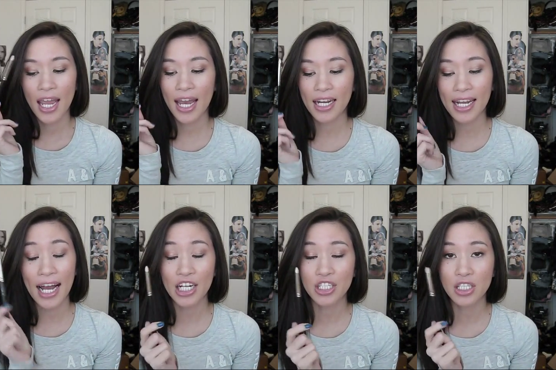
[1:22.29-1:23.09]
And I
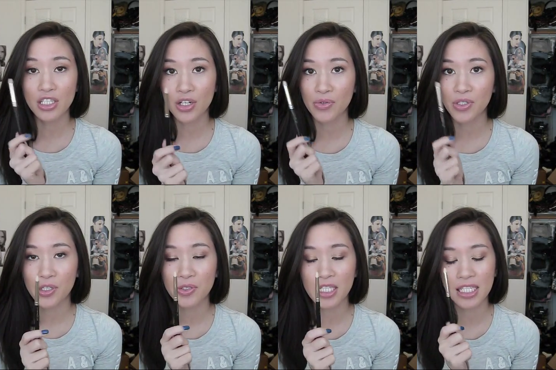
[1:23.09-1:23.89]
actually don't
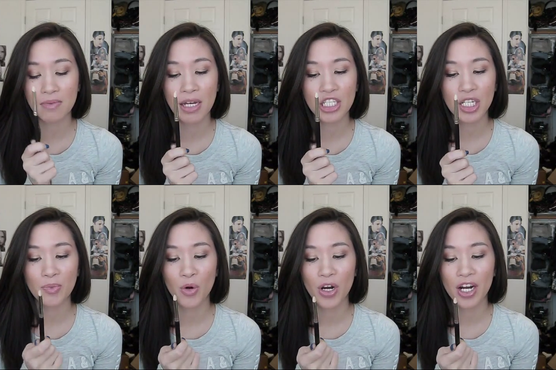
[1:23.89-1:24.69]
use this as much
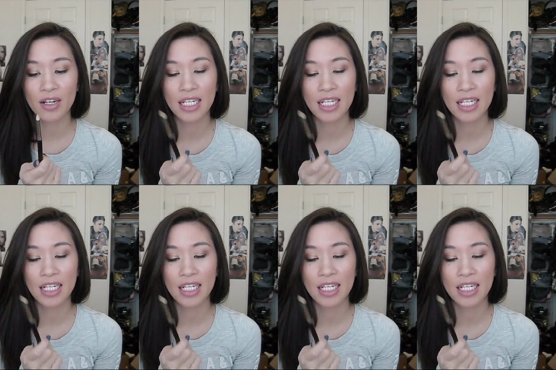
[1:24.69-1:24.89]
anymore.